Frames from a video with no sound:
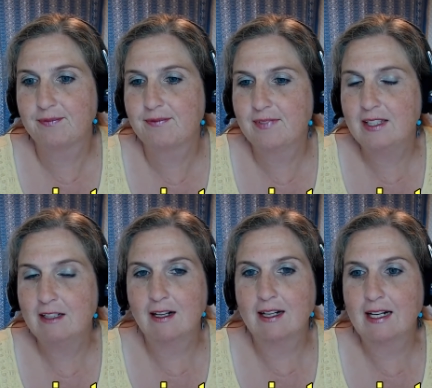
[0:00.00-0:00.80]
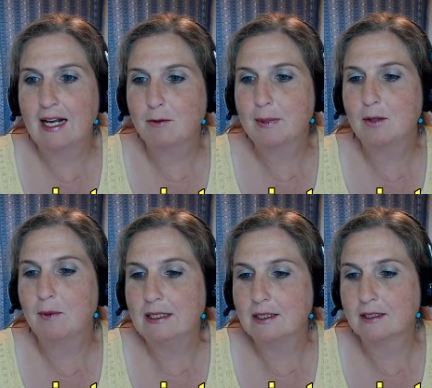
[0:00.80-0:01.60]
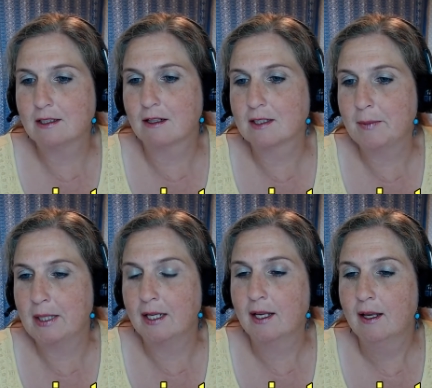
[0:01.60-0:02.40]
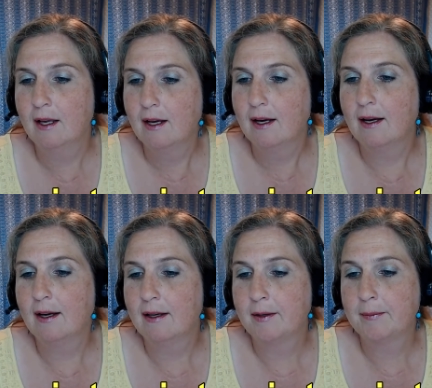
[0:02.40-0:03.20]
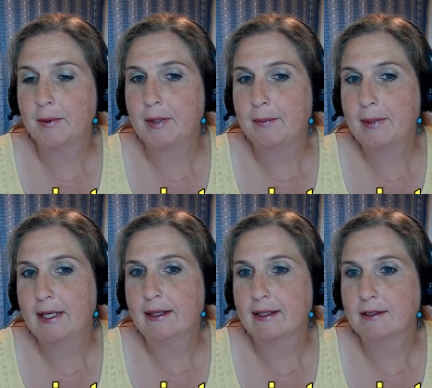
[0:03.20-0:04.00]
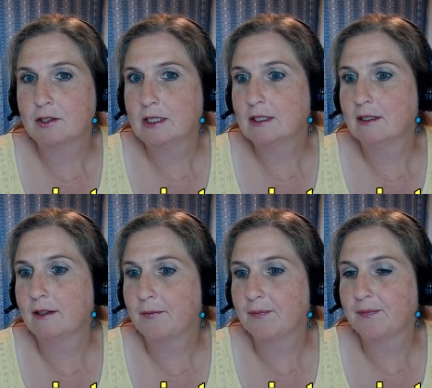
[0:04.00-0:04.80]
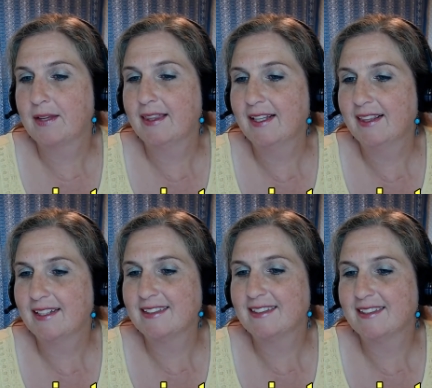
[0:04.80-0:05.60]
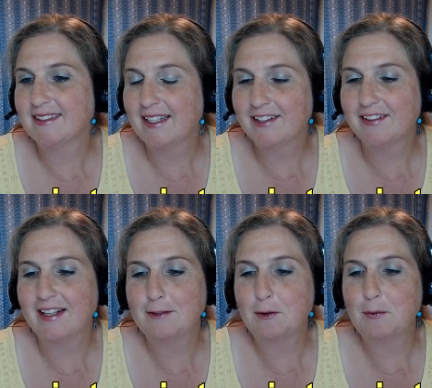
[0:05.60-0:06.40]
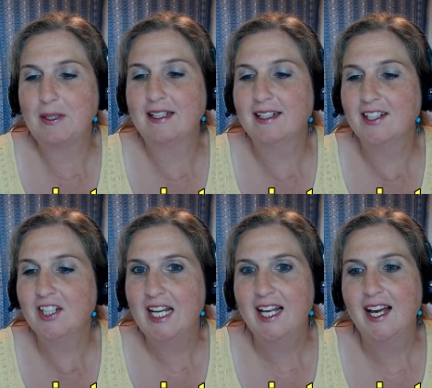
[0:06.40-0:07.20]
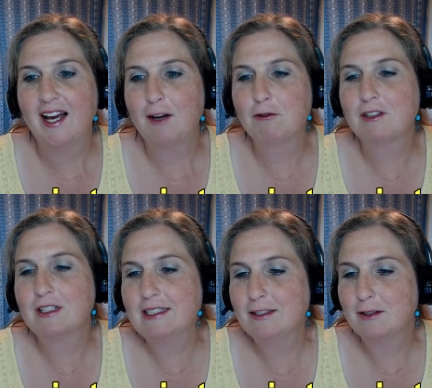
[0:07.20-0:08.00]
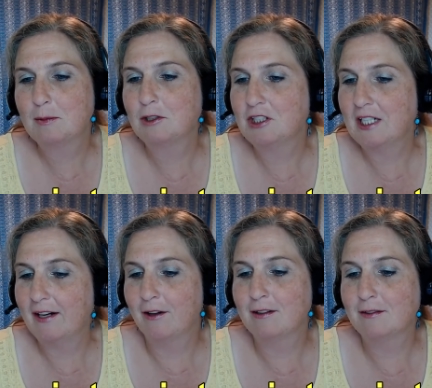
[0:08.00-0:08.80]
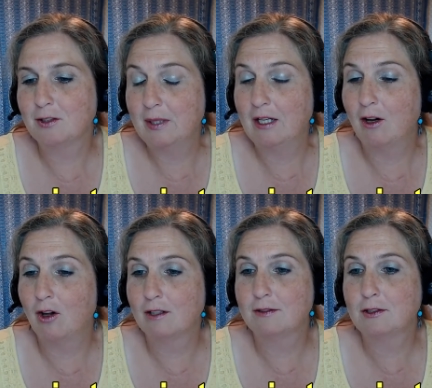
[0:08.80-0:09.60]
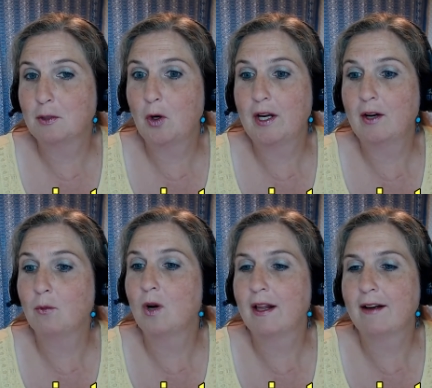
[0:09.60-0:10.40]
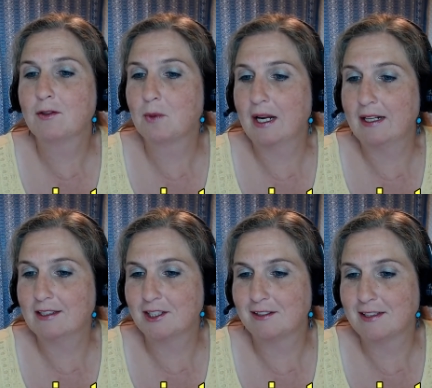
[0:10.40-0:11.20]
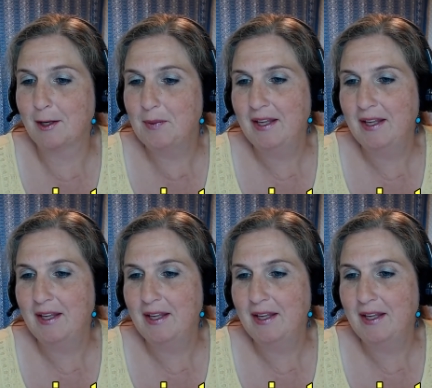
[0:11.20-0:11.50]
you're not going to have a big wait to talk to me about anything else you need to know. I think that's it. Thank you guys for being here. I really do appreciate all of you and all of your support in whatever way it shows up.